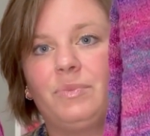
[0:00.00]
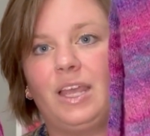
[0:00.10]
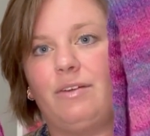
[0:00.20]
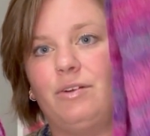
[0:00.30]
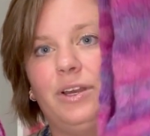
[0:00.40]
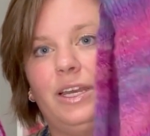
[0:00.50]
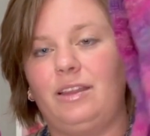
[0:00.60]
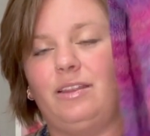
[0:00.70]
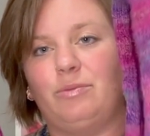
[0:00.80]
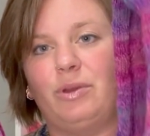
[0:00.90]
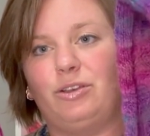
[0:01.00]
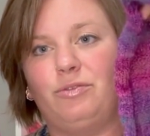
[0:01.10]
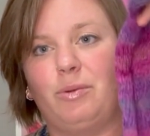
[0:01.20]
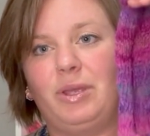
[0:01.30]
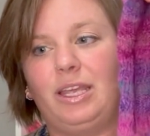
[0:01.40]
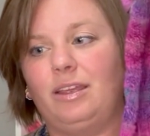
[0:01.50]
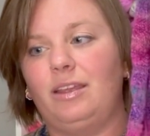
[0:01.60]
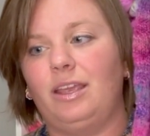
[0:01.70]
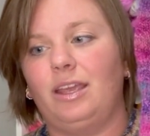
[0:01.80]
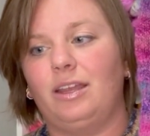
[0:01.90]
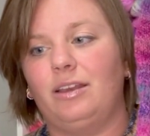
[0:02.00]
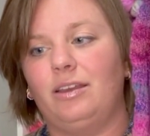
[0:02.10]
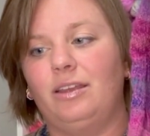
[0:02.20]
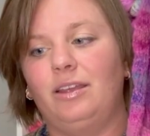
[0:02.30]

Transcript: already knit this much from it, and